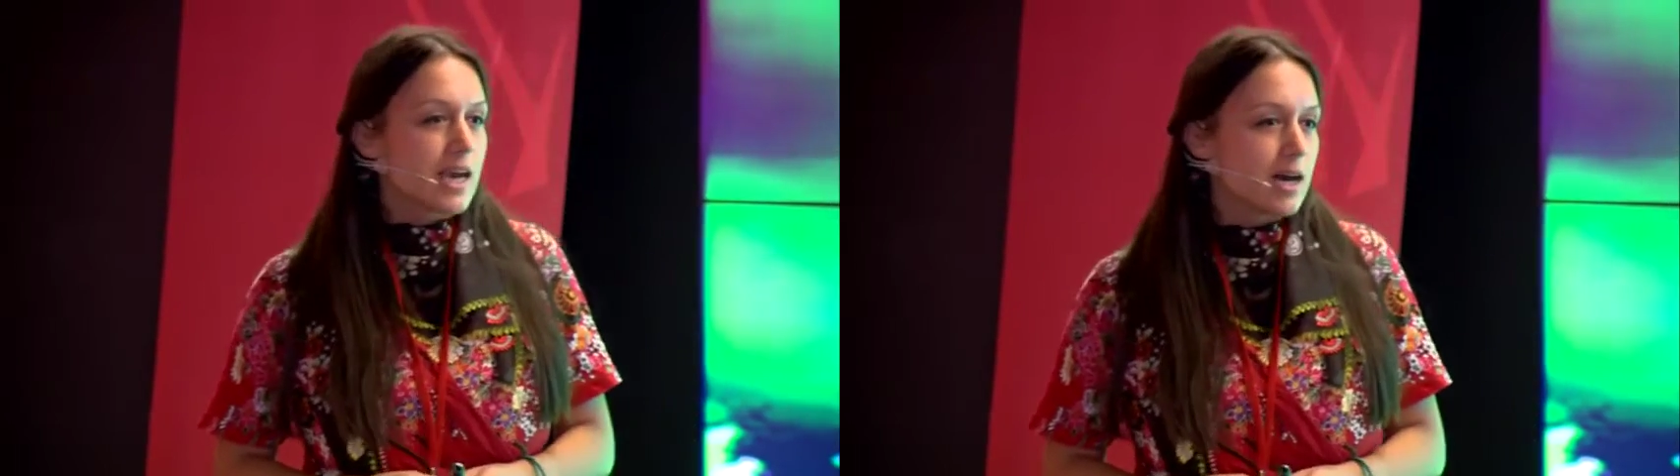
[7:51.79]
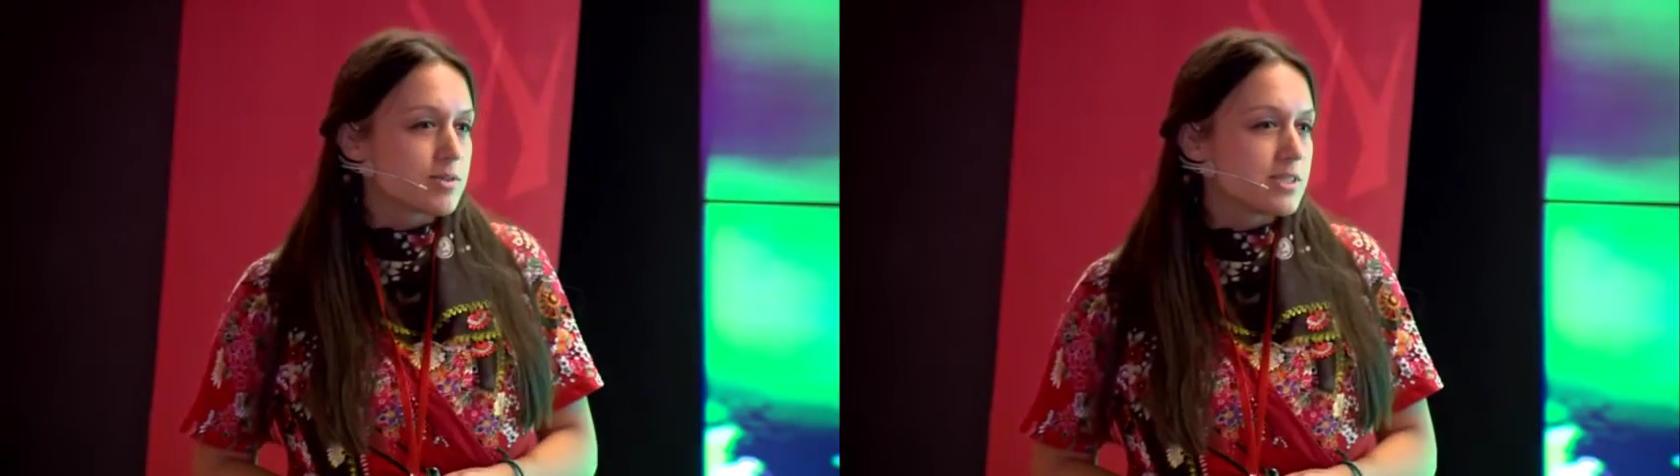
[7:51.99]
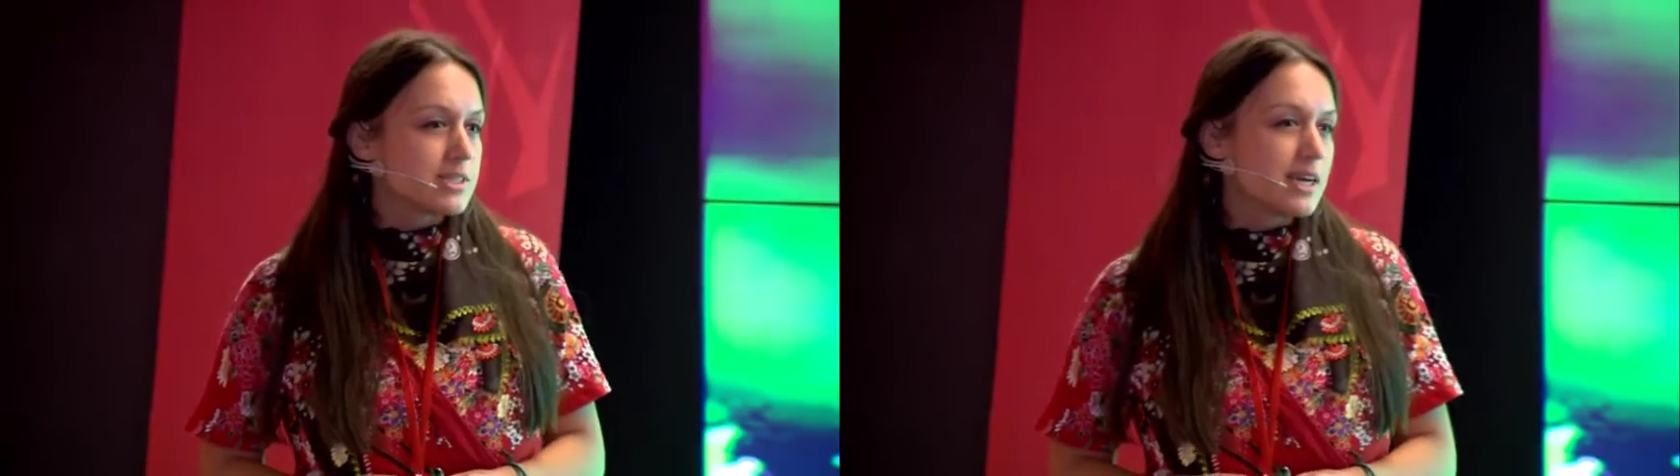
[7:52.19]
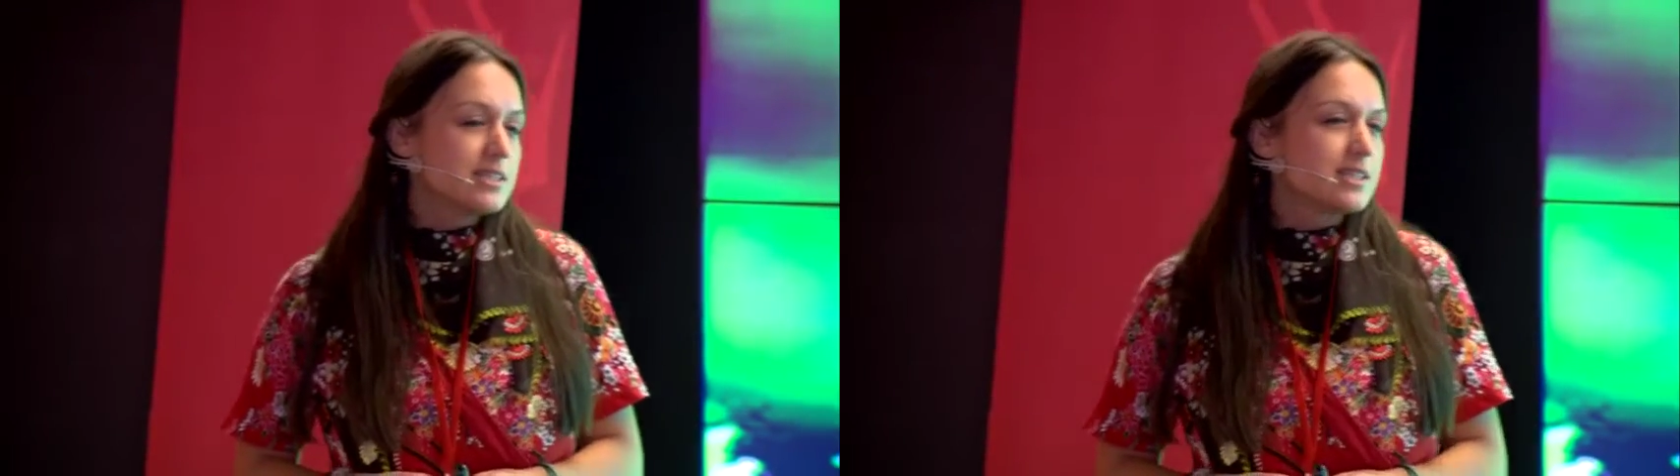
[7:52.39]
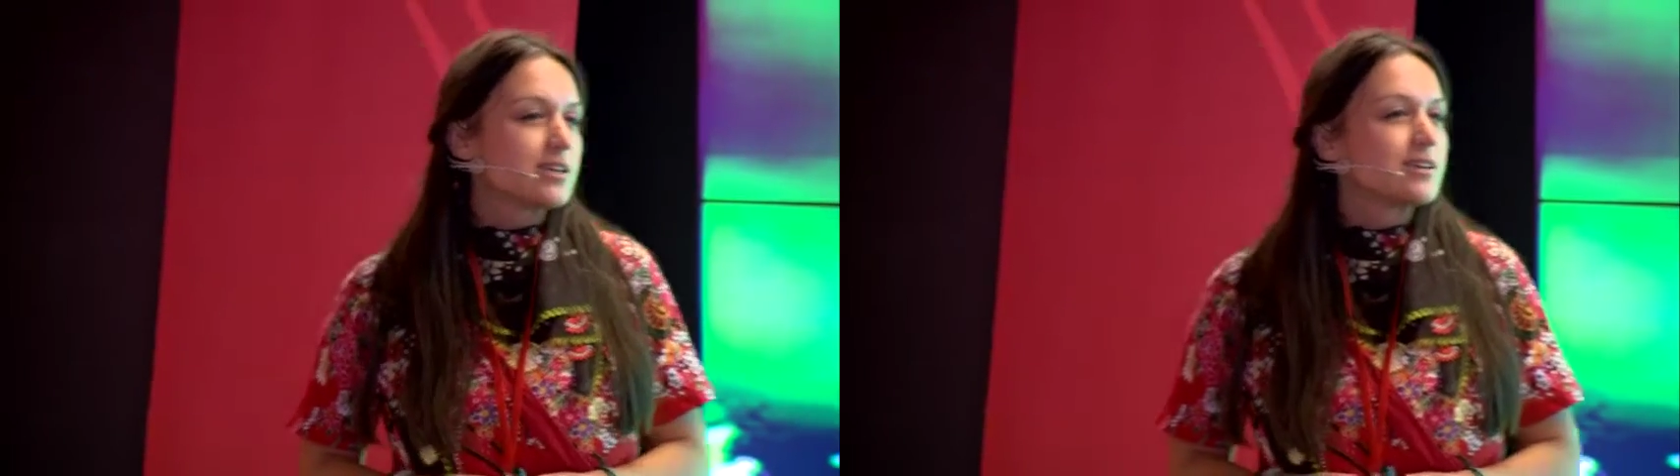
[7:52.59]
house in
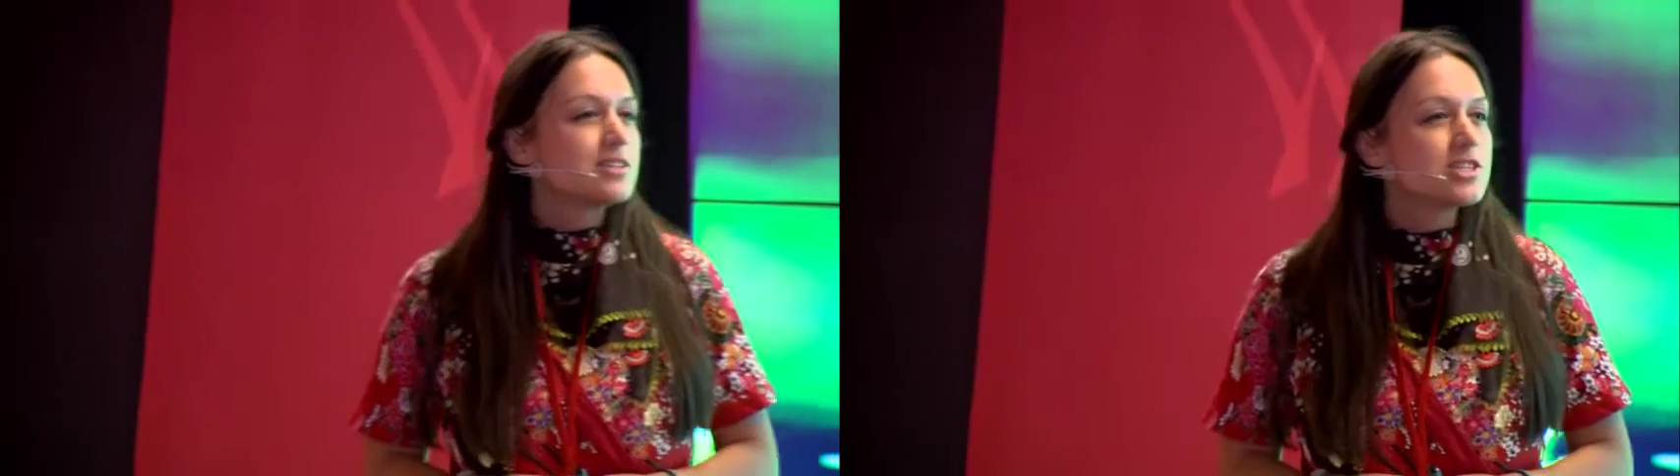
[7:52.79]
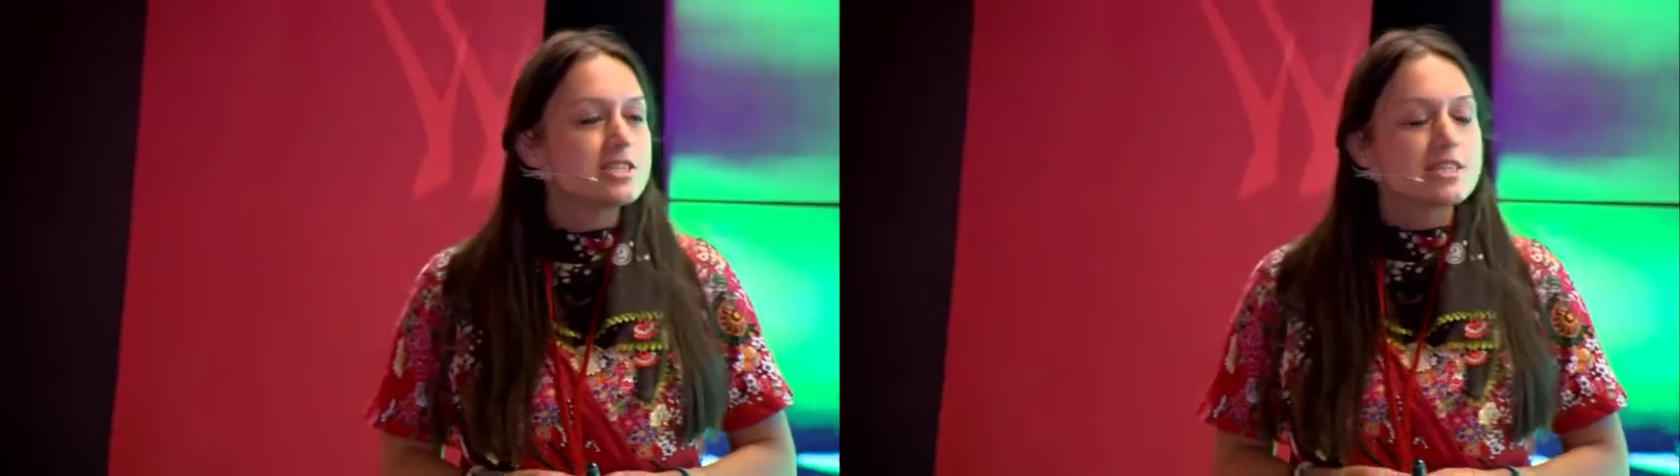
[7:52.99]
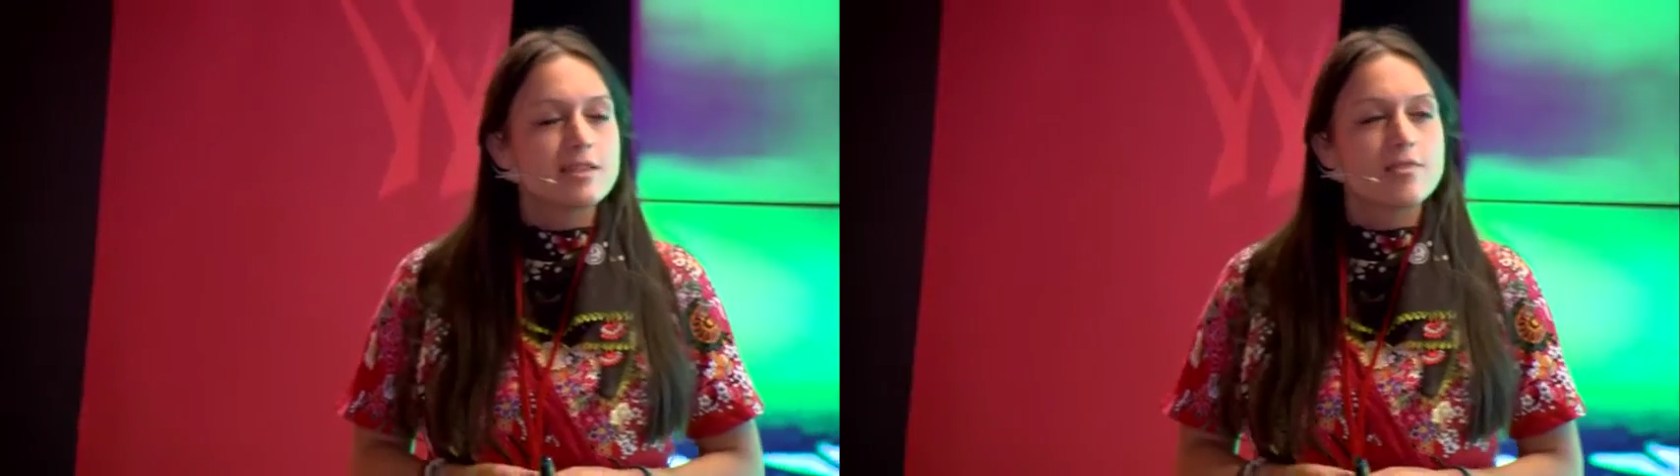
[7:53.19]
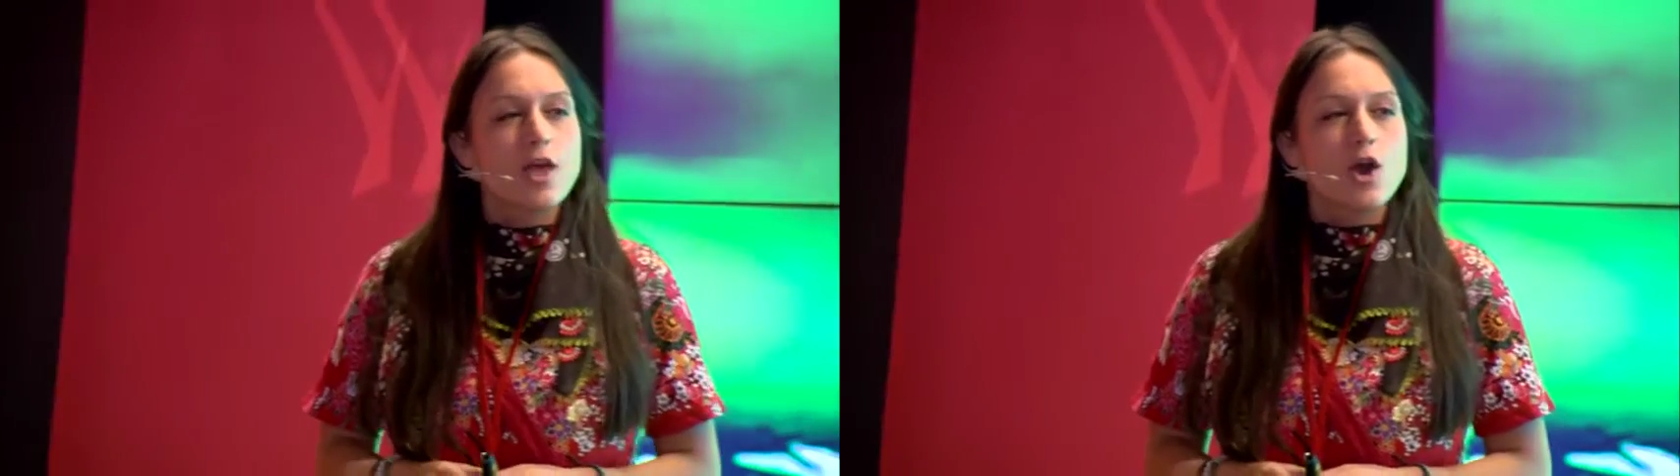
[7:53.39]
Kadıköy, and she said,